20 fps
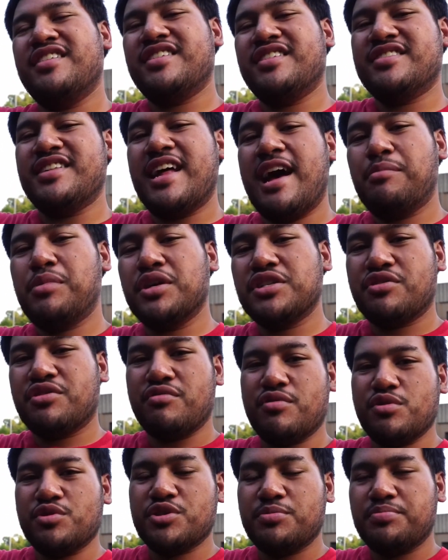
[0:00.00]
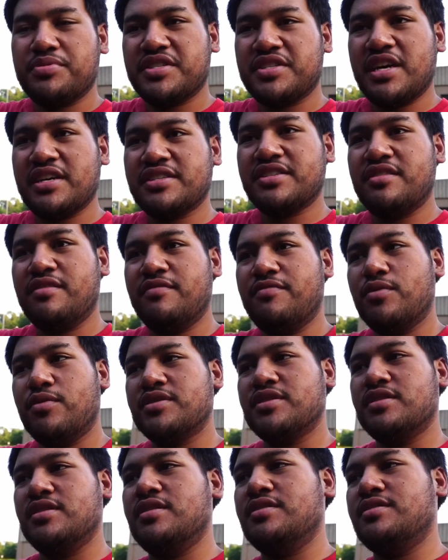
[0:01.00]
there's not much corrosion protection,
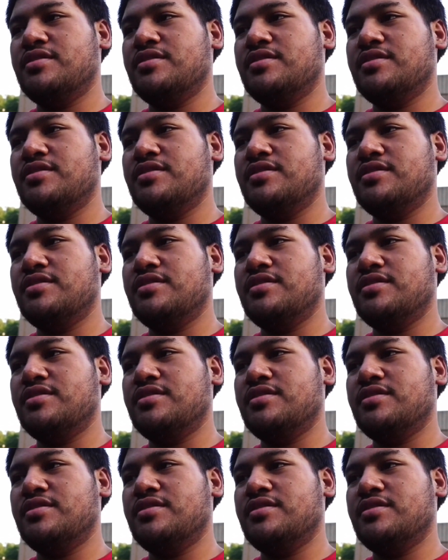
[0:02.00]
unfortunately,